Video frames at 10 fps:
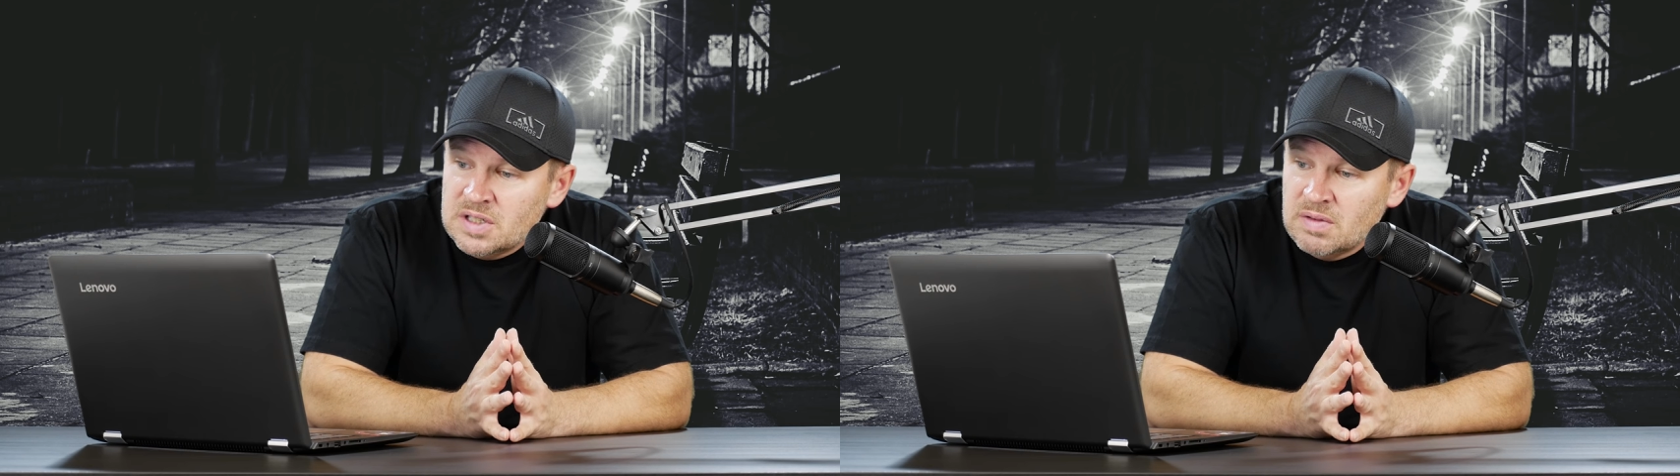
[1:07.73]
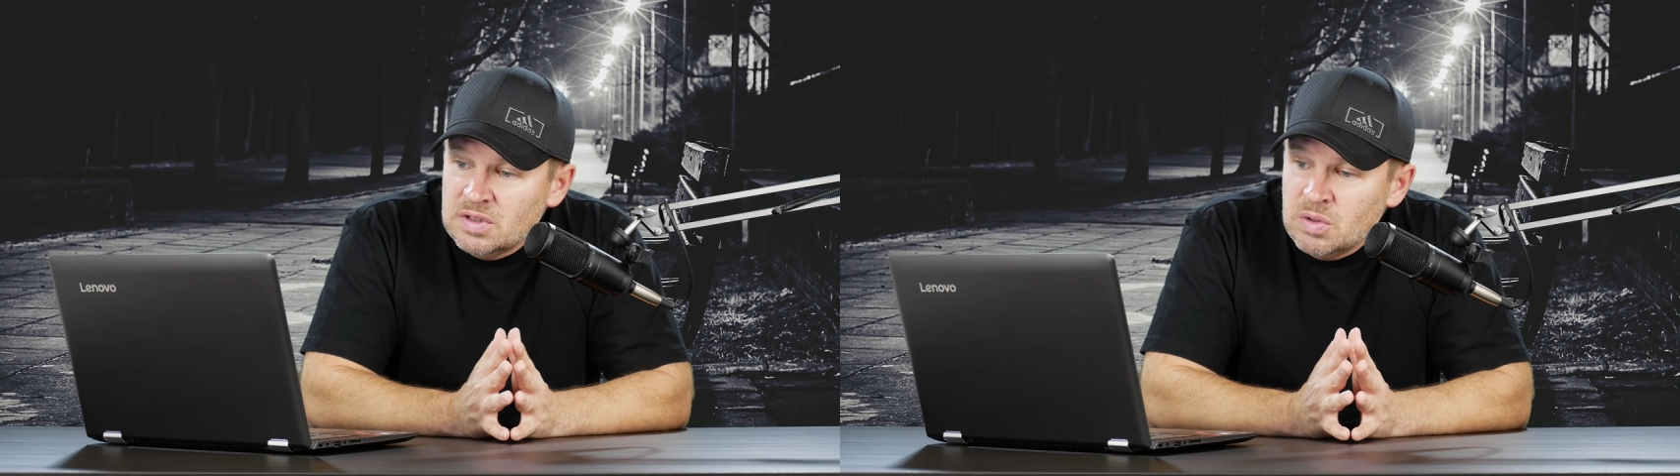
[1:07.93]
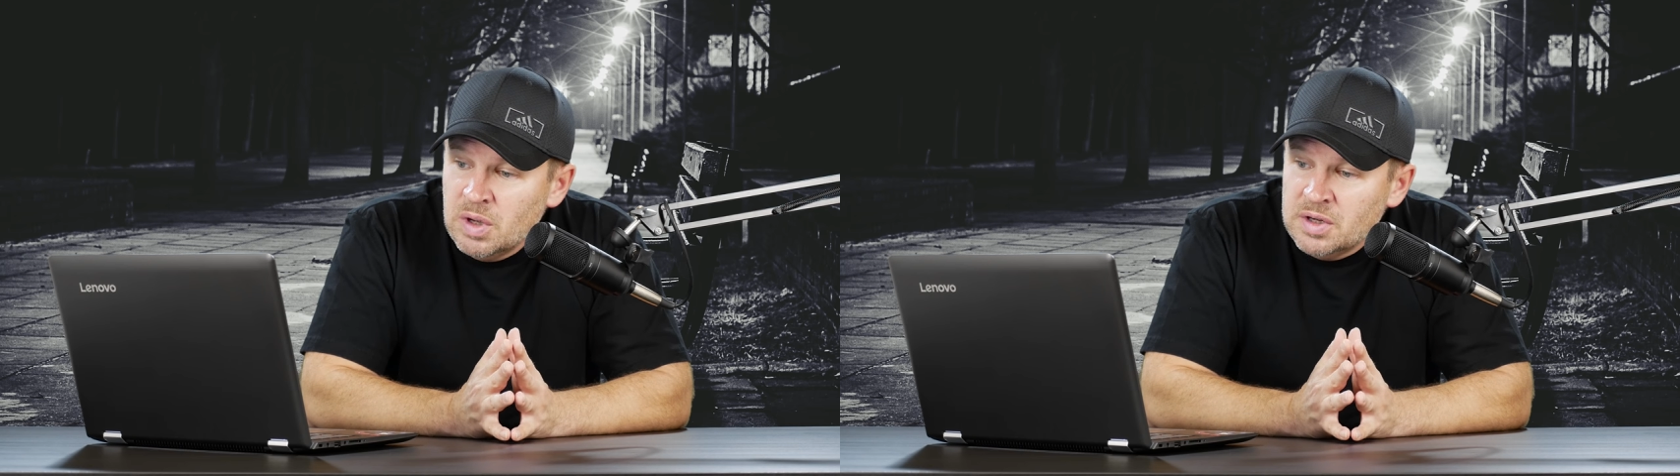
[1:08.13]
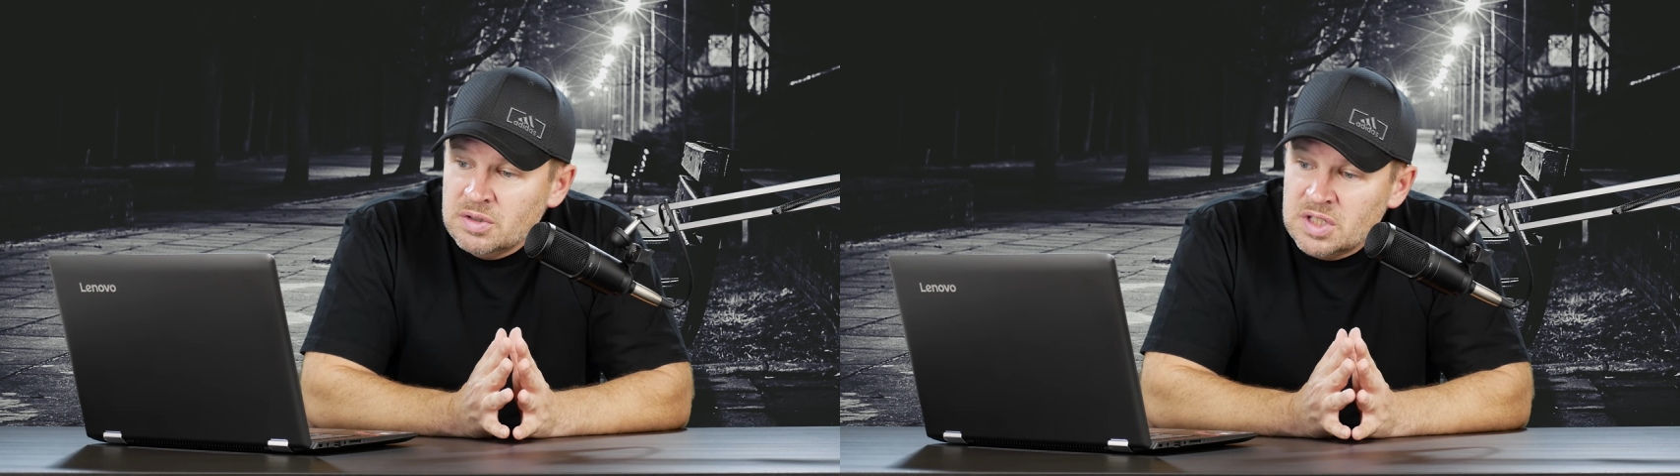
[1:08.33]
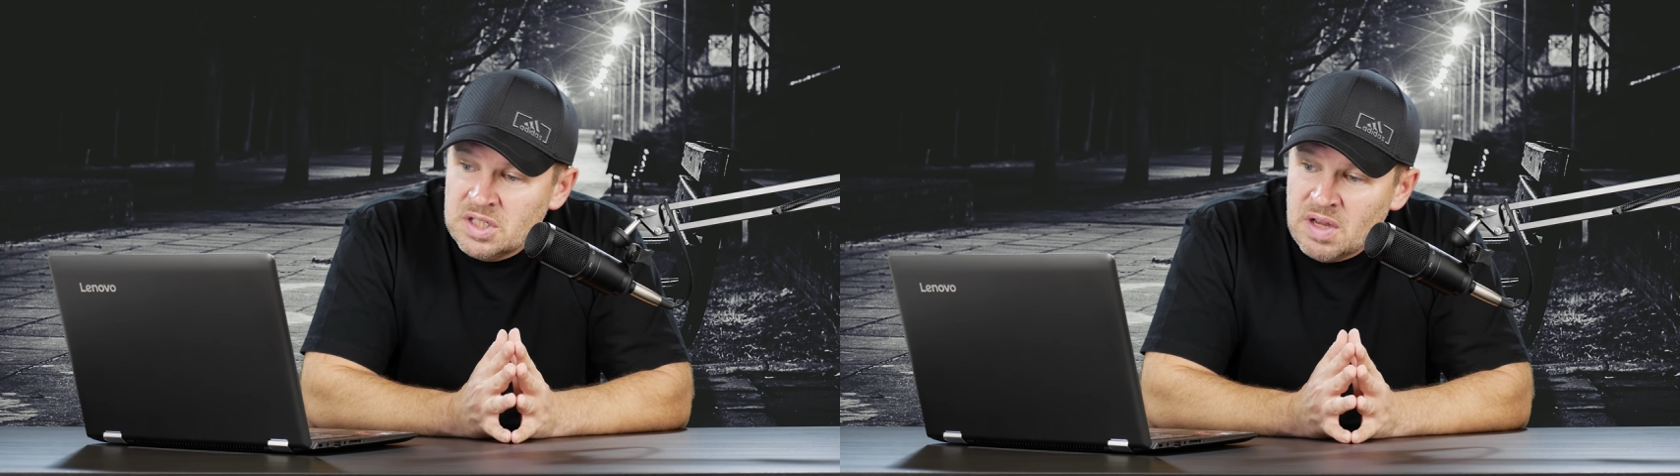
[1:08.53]
seventy-two
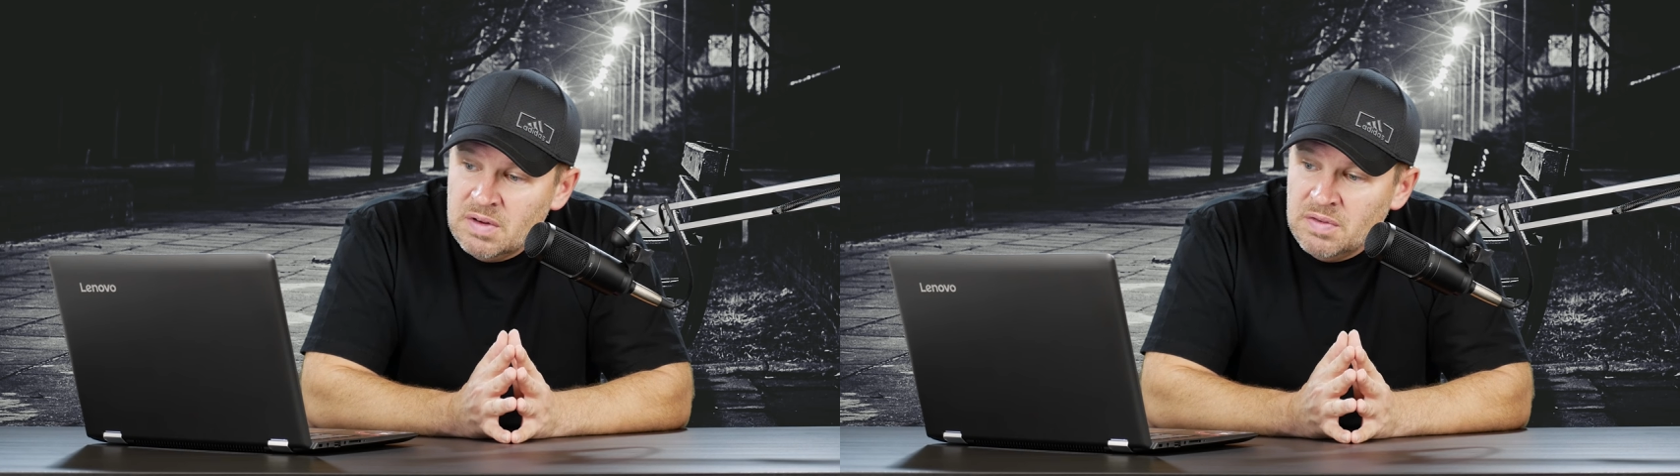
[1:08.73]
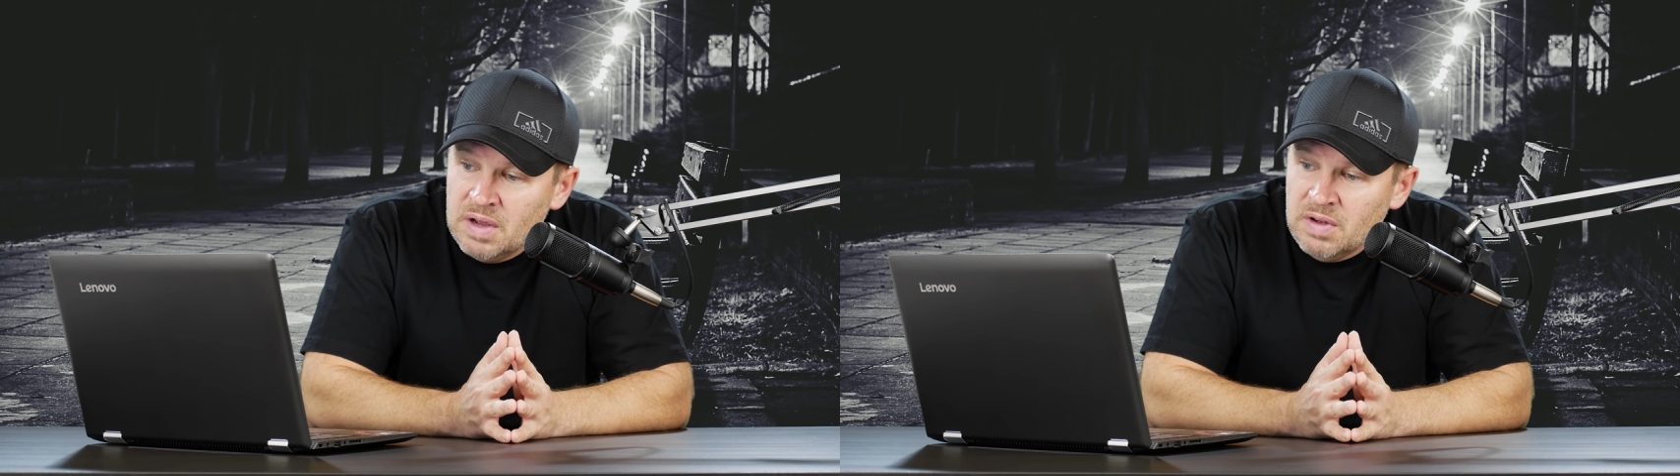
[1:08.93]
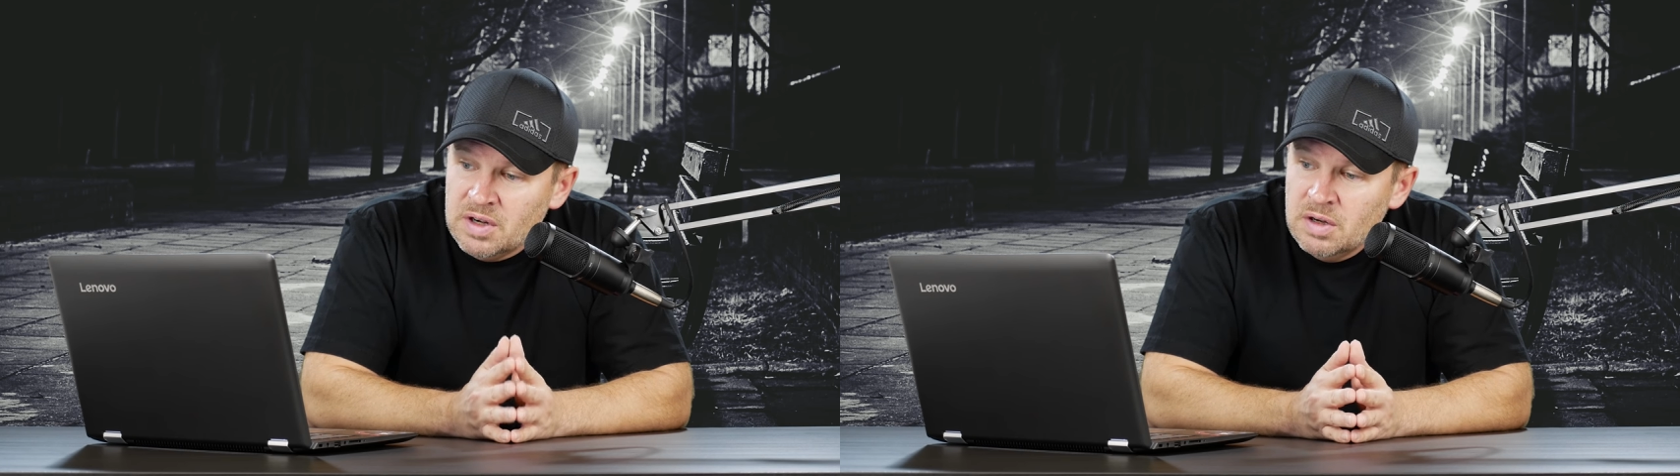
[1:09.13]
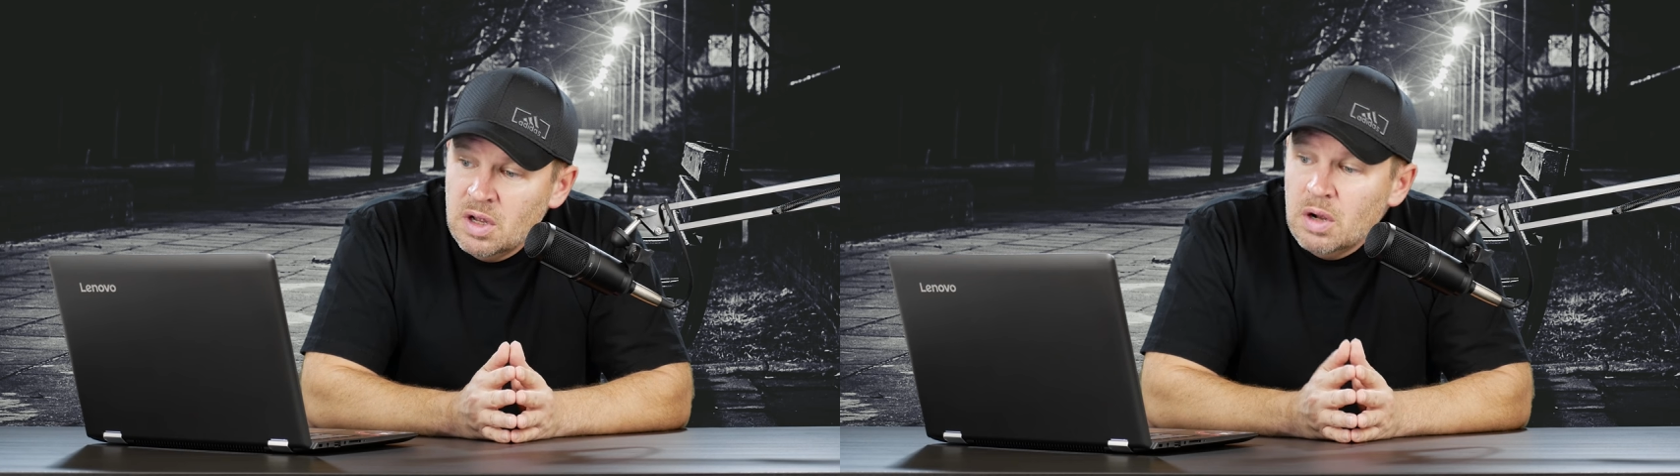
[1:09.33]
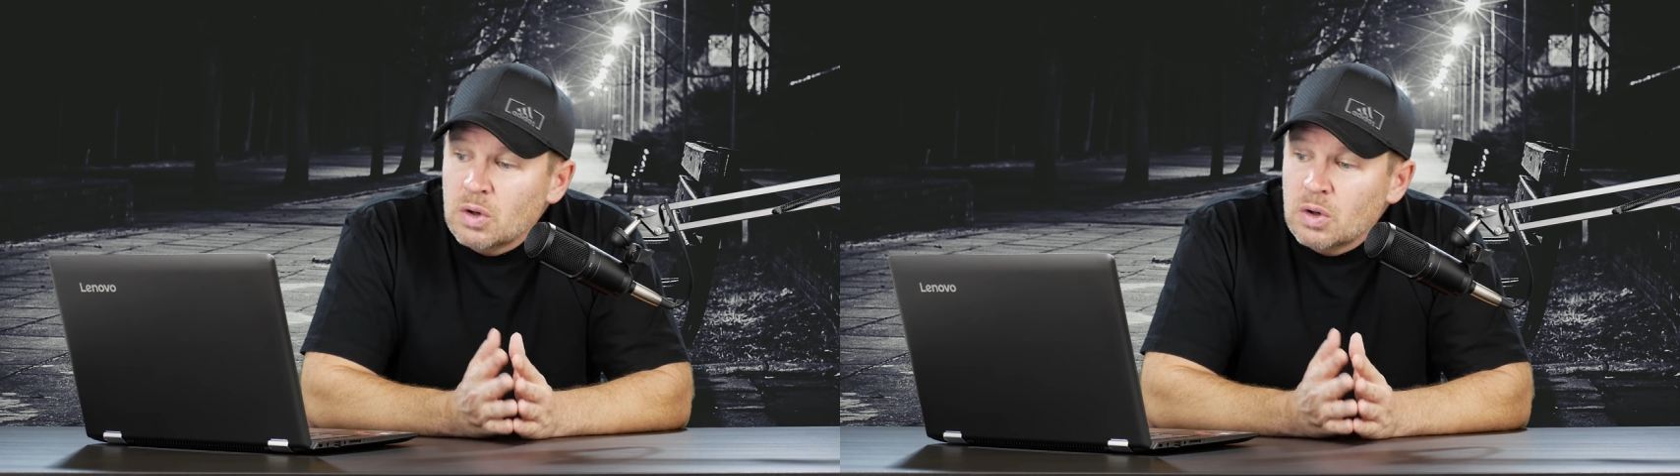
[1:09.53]
hundred, D seventy-five hundred,